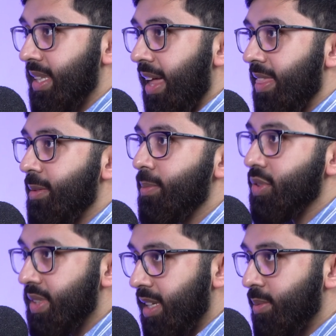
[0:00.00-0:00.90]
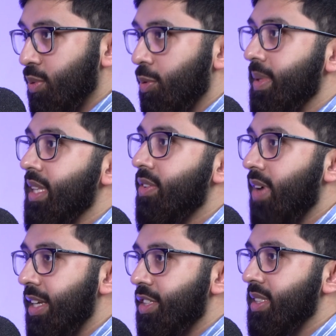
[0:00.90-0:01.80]
that the Muslims will be the
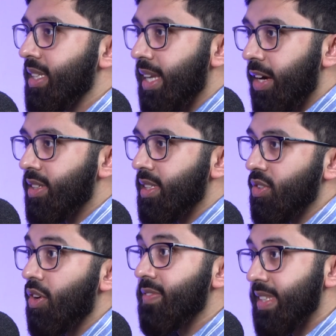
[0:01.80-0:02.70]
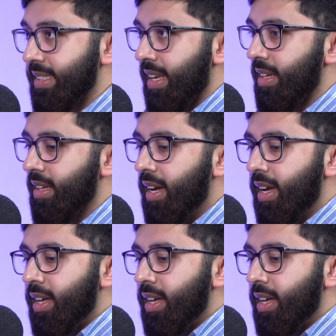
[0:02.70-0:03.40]
righteous inheritors of this land.